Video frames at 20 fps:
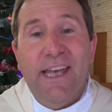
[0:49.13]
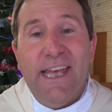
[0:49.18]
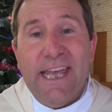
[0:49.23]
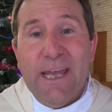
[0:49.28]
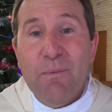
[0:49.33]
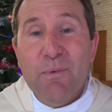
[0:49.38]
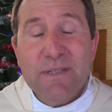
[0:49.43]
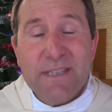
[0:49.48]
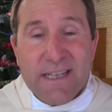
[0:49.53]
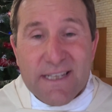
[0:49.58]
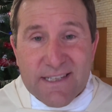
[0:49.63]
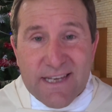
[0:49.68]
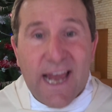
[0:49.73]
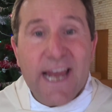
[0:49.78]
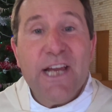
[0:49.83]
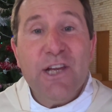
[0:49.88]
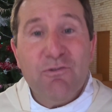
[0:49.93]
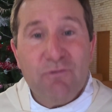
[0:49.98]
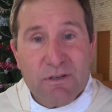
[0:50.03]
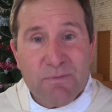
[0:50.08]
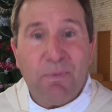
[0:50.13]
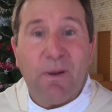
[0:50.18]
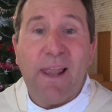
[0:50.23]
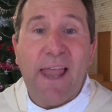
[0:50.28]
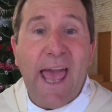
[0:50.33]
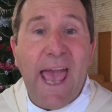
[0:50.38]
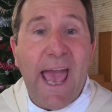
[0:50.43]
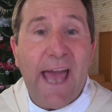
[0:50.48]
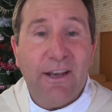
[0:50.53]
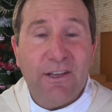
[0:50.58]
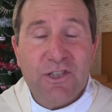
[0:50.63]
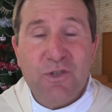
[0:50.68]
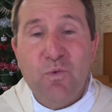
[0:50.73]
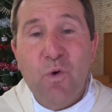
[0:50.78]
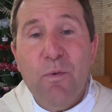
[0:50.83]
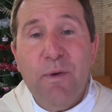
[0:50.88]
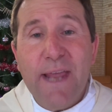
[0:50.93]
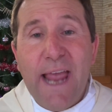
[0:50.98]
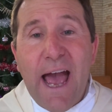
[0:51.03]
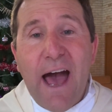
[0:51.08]
It was a dangerous plan,
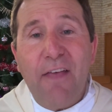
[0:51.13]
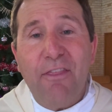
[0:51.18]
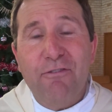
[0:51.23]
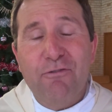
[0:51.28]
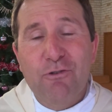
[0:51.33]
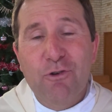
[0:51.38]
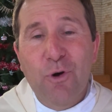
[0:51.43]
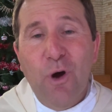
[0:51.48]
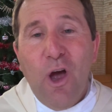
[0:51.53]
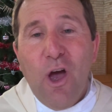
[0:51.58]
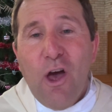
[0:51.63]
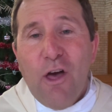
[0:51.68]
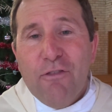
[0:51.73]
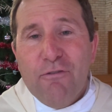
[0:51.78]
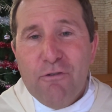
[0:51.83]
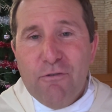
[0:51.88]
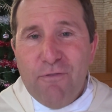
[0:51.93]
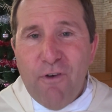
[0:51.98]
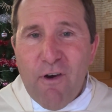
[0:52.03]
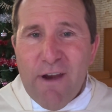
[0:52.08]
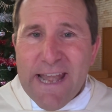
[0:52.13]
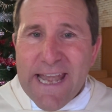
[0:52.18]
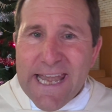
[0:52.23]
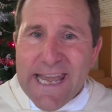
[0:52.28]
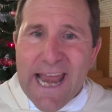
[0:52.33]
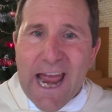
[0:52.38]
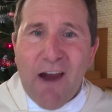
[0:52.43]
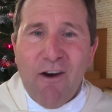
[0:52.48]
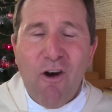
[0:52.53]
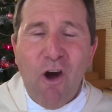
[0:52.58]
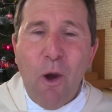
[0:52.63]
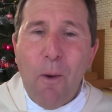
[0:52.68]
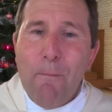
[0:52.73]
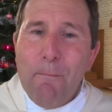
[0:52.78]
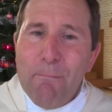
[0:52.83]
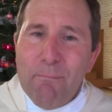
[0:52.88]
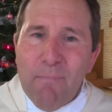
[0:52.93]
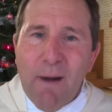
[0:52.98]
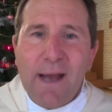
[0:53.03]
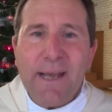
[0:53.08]
swimming out through, through very narrow,
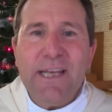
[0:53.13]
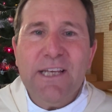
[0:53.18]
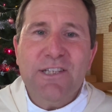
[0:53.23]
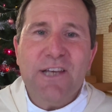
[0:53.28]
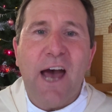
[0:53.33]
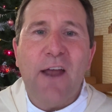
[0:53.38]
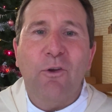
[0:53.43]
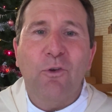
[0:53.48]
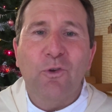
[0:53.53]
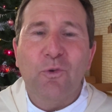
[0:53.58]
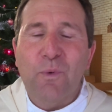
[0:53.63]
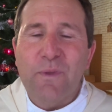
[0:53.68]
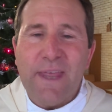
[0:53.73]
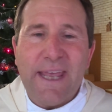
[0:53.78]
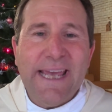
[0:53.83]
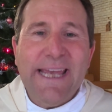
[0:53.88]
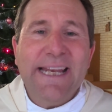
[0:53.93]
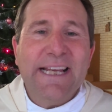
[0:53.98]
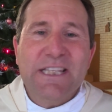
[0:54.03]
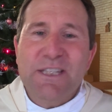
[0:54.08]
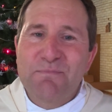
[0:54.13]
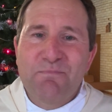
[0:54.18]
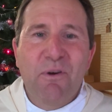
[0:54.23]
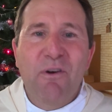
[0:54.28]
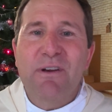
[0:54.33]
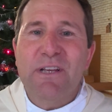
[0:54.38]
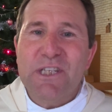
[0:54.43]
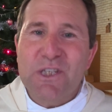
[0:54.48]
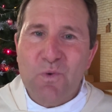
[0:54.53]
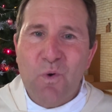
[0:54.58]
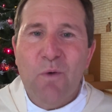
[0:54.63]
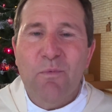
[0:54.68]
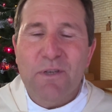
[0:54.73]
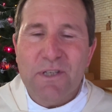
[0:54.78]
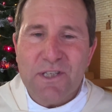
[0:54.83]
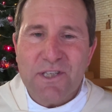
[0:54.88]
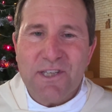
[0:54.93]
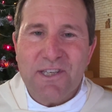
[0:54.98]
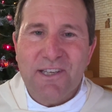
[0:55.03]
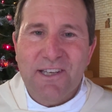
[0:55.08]
muddy tunnels with inexperienced
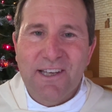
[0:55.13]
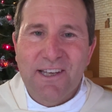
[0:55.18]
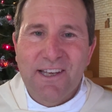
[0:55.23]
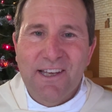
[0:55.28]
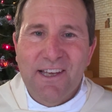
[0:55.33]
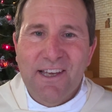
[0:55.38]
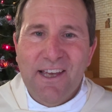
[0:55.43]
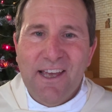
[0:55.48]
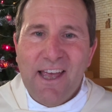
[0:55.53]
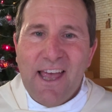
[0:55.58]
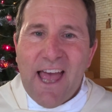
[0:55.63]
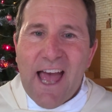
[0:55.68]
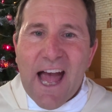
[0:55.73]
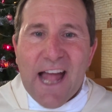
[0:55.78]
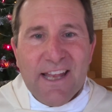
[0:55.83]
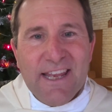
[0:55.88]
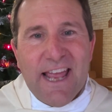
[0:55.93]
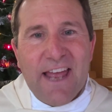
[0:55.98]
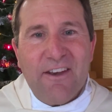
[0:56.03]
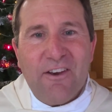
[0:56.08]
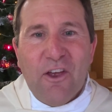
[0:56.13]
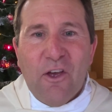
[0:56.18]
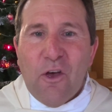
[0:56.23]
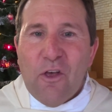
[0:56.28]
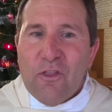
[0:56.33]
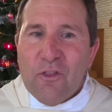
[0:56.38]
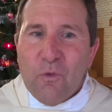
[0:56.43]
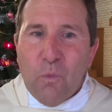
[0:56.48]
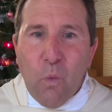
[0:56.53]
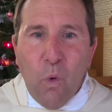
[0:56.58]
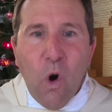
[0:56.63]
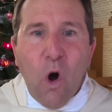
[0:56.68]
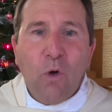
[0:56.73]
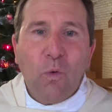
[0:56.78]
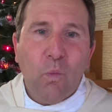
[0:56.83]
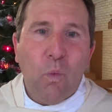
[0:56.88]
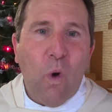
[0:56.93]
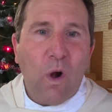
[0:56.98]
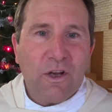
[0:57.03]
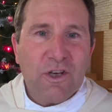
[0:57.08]
swimmers. And yet the
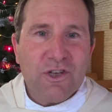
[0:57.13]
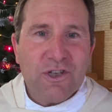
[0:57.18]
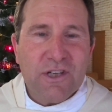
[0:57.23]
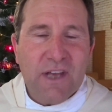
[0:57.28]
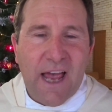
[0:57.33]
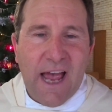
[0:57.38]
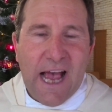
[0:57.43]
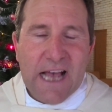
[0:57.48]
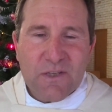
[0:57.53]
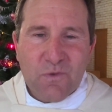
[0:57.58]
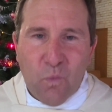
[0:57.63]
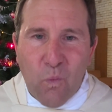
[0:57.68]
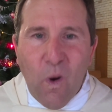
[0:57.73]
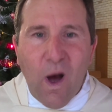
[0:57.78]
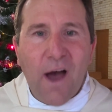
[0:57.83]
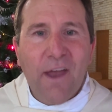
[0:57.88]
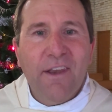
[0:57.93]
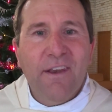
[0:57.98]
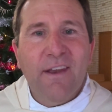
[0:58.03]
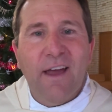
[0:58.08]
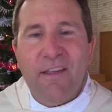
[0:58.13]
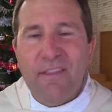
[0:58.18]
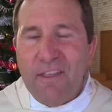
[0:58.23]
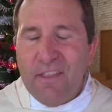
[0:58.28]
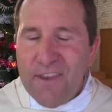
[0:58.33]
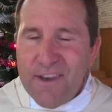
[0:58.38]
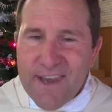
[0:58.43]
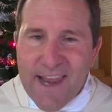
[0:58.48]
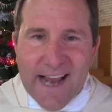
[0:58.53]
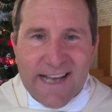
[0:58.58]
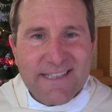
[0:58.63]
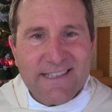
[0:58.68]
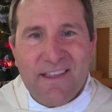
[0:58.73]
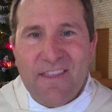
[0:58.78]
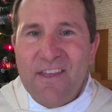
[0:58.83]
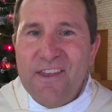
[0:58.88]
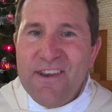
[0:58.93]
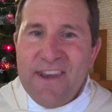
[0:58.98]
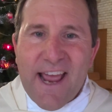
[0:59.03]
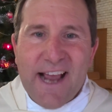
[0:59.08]
world watched as one and then the next
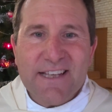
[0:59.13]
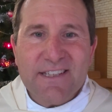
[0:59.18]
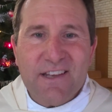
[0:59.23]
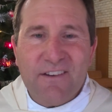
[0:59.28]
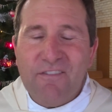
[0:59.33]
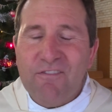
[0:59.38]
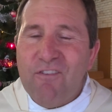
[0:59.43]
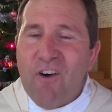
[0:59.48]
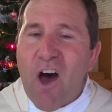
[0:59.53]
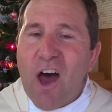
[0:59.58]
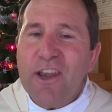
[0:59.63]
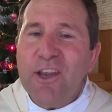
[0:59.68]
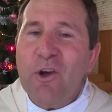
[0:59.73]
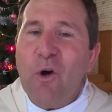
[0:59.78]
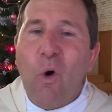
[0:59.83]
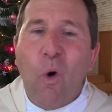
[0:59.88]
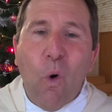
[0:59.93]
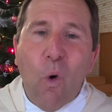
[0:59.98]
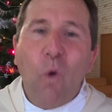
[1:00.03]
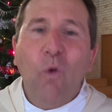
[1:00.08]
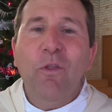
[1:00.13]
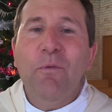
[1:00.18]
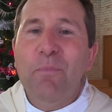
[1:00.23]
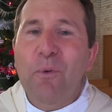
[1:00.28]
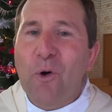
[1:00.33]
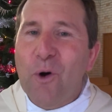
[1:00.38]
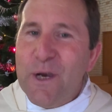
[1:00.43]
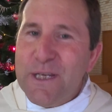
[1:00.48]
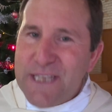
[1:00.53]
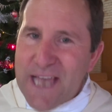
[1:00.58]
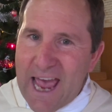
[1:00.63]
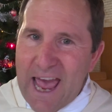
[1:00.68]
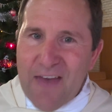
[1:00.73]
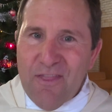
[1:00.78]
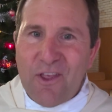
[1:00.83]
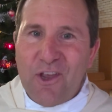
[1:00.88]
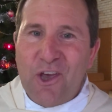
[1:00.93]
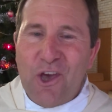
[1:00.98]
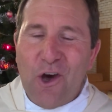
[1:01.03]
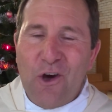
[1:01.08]
and the next, and finally all the boys
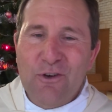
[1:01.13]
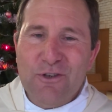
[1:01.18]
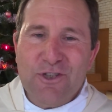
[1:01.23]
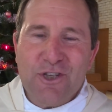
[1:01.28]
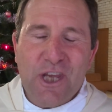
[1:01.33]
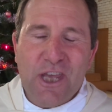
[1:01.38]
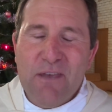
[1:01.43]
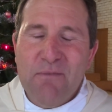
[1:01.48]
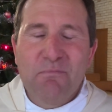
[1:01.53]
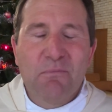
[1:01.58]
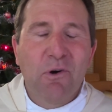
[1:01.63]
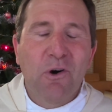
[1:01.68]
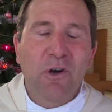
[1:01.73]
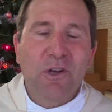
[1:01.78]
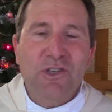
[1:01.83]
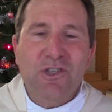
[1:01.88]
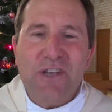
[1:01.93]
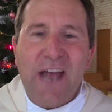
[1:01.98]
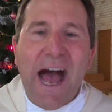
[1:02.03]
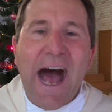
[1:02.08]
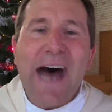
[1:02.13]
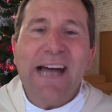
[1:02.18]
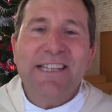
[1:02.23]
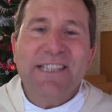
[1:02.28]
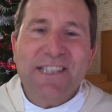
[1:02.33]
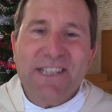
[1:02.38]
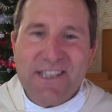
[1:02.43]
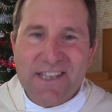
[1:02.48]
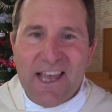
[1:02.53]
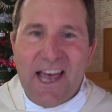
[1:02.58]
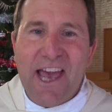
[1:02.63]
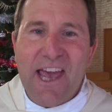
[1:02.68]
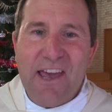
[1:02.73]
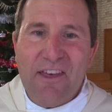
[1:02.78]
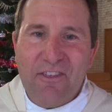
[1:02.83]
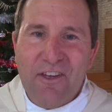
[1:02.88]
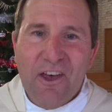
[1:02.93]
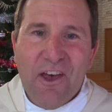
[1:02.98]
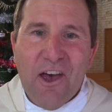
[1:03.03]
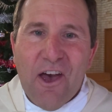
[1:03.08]
and the coach emerged
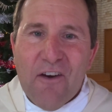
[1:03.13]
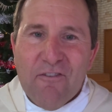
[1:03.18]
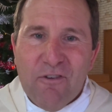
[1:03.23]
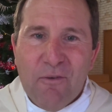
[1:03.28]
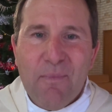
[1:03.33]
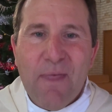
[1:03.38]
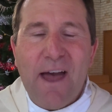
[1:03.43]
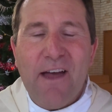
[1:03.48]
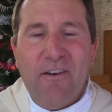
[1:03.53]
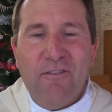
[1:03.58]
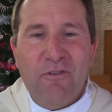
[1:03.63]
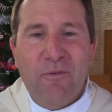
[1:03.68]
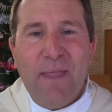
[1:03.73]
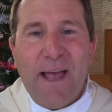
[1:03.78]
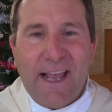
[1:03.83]
unscathed from that, from